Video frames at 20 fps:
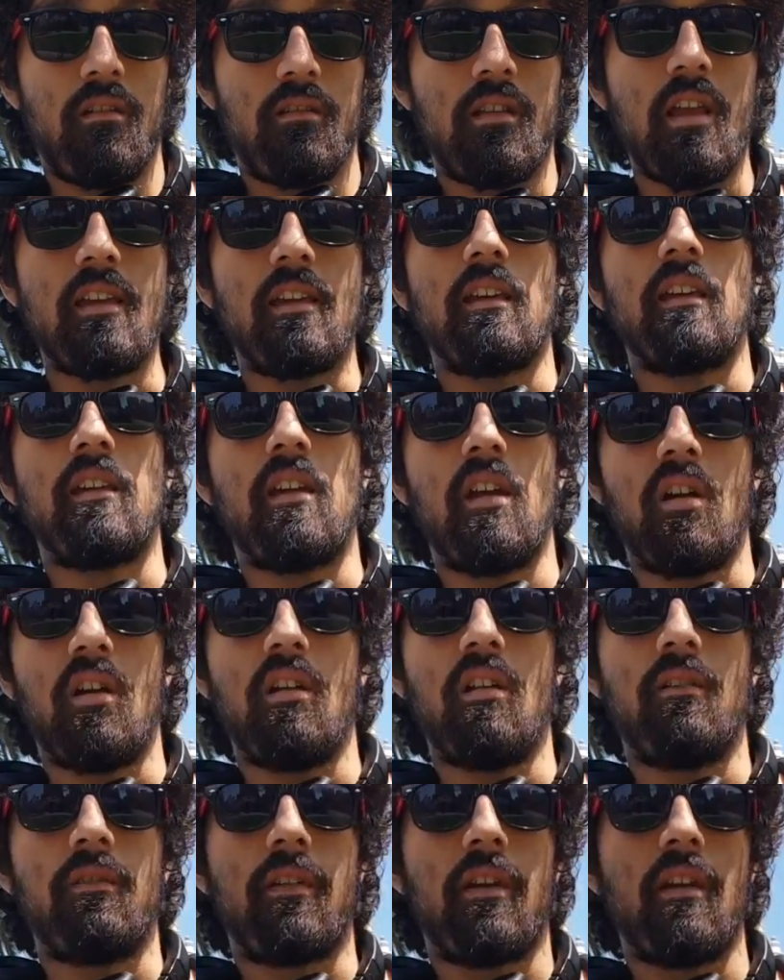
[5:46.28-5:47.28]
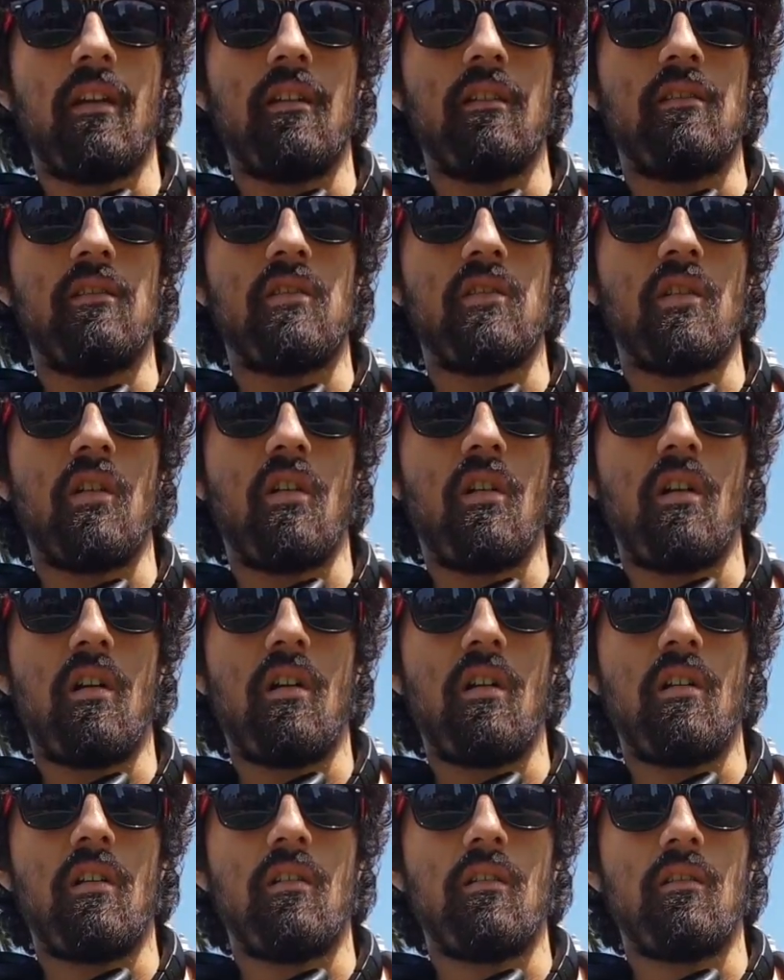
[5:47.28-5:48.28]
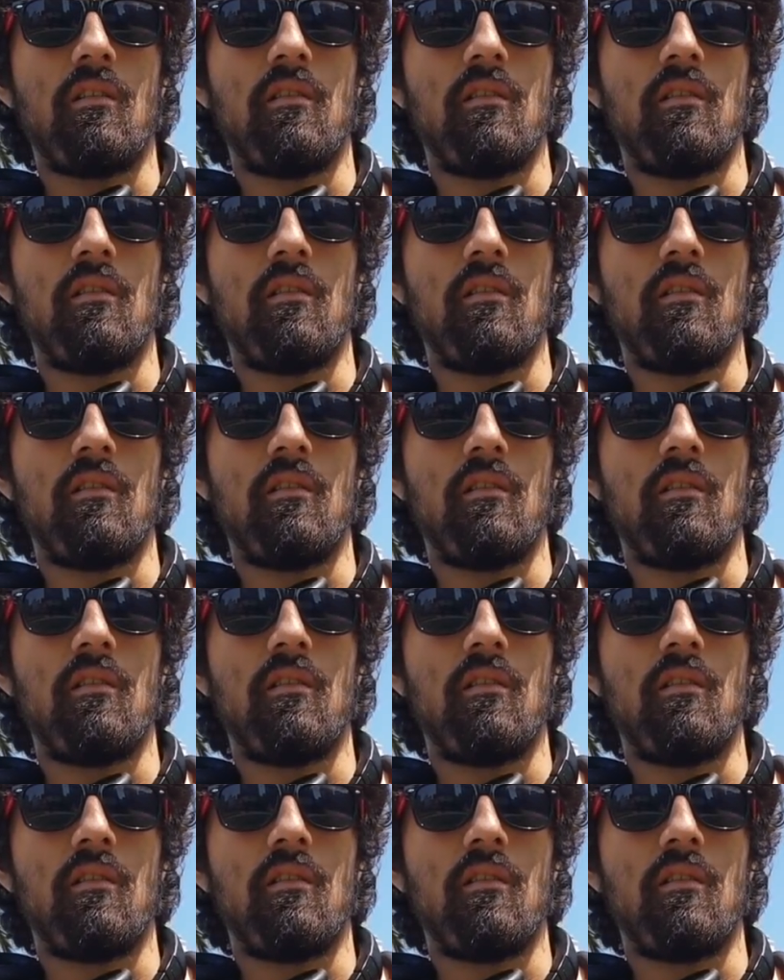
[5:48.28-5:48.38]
taking care of kids are...